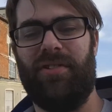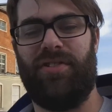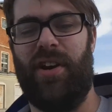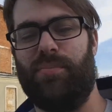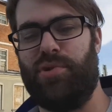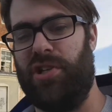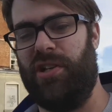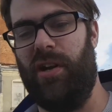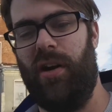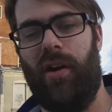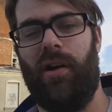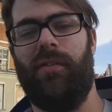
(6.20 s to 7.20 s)
resumption
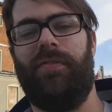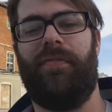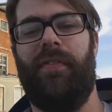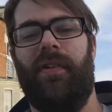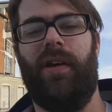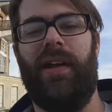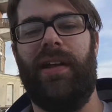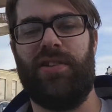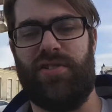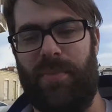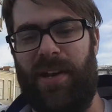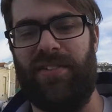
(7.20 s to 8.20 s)
of An
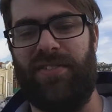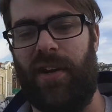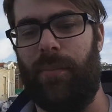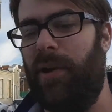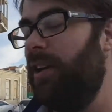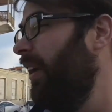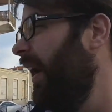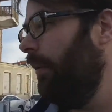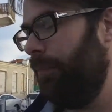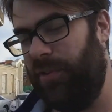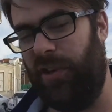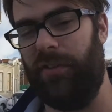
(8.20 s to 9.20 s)
Englishman in Siberia,
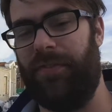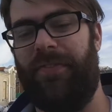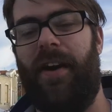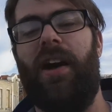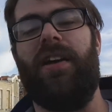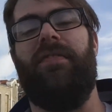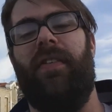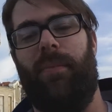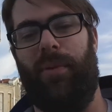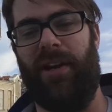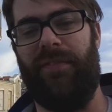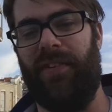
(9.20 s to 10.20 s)
episode 5, I
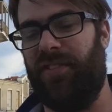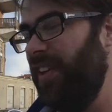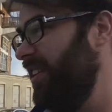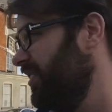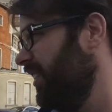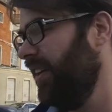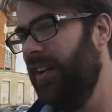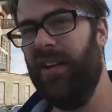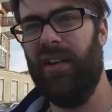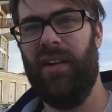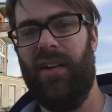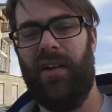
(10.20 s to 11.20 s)
believe this is.
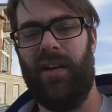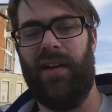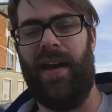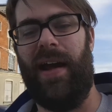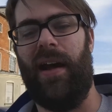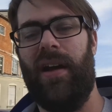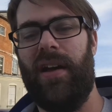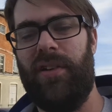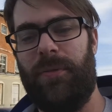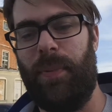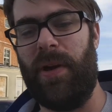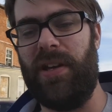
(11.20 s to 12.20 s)
Now,
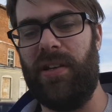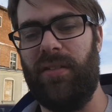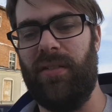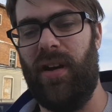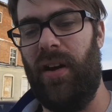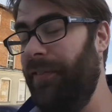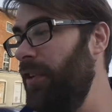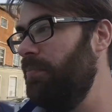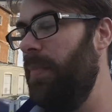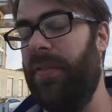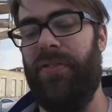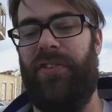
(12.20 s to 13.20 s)
it's been a few
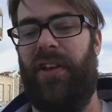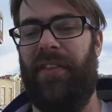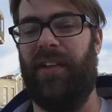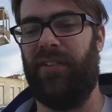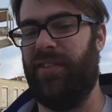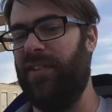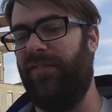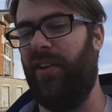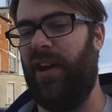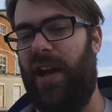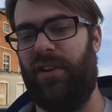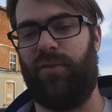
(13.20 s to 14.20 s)
months, I think, since the
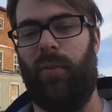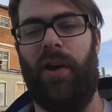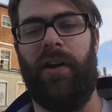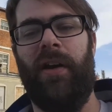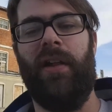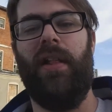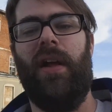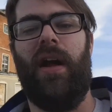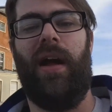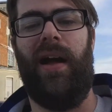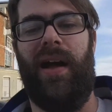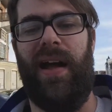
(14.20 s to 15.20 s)
last one,
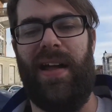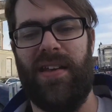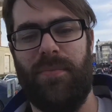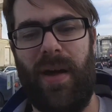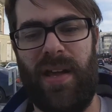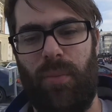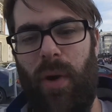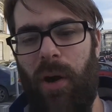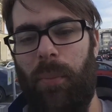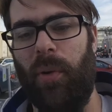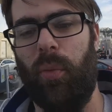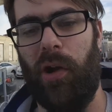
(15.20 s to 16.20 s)
and you may well
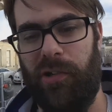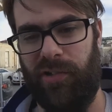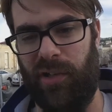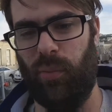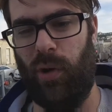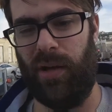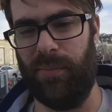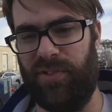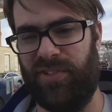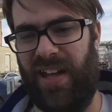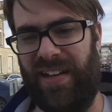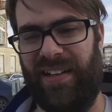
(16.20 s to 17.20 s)
be wondering why I'm
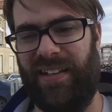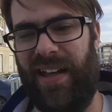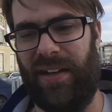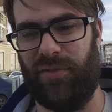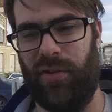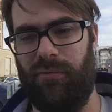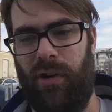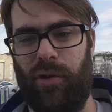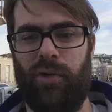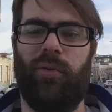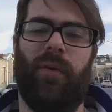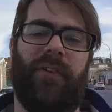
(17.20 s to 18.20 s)
standing next to a
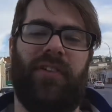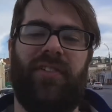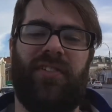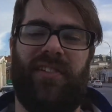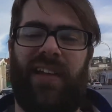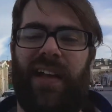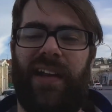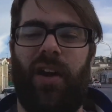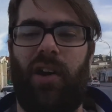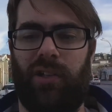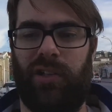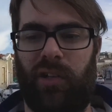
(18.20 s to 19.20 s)
road with a slightly
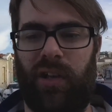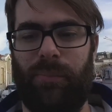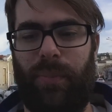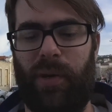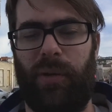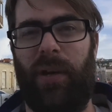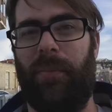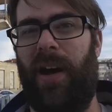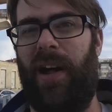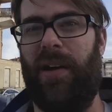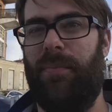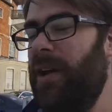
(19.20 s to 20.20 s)
odd-looking building
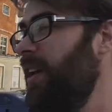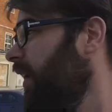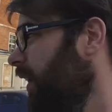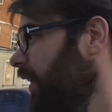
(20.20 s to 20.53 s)
behind me.